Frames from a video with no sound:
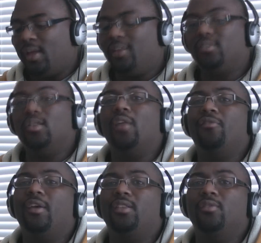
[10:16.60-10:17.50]
and it's not
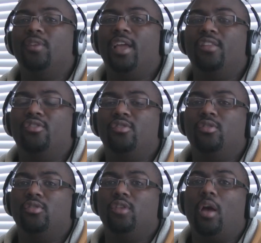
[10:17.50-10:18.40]
effective against
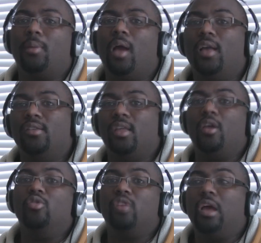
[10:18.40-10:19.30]
top guys
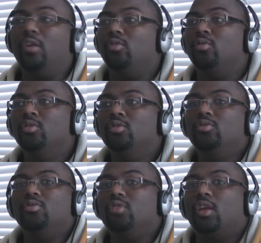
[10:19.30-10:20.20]
like Jose Aldo,
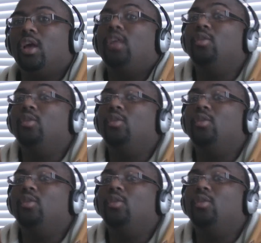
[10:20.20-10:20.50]
who's like,